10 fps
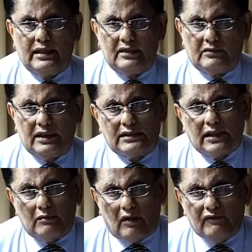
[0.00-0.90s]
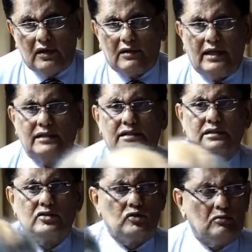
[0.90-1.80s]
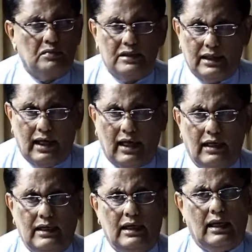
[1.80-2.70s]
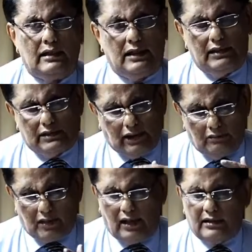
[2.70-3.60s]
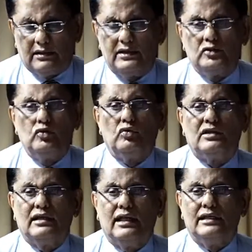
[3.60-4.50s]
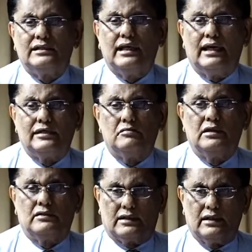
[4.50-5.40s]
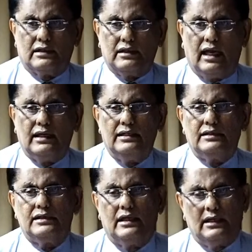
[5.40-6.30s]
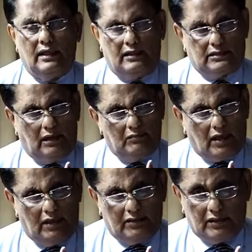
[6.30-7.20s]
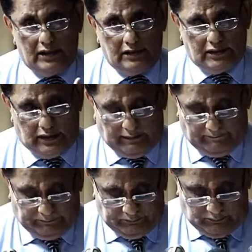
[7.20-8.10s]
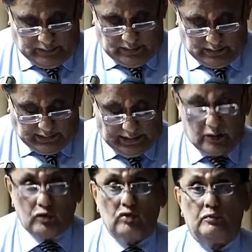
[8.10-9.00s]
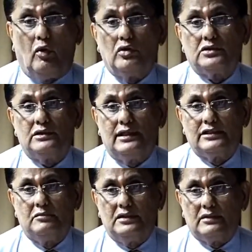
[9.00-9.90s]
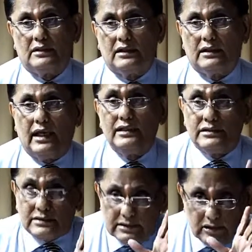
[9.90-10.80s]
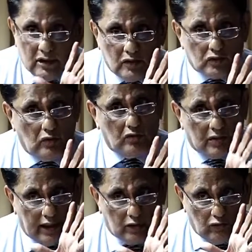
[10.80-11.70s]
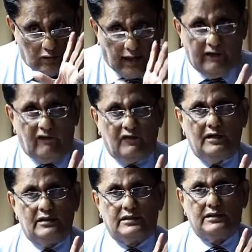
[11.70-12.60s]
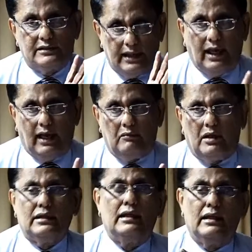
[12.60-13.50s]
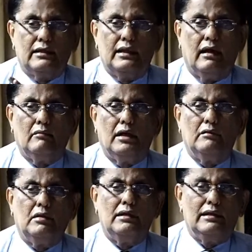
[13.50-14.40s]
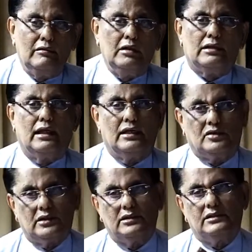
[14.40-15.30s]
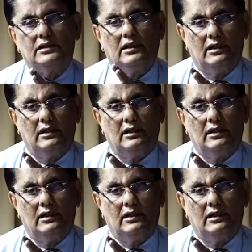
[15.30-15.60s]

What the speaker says: interest. Some of the rights should be there. In some countries, euthanasia has been recognized. Some countries, right to abortion has been recognized. So right to life is there, but there may be limitations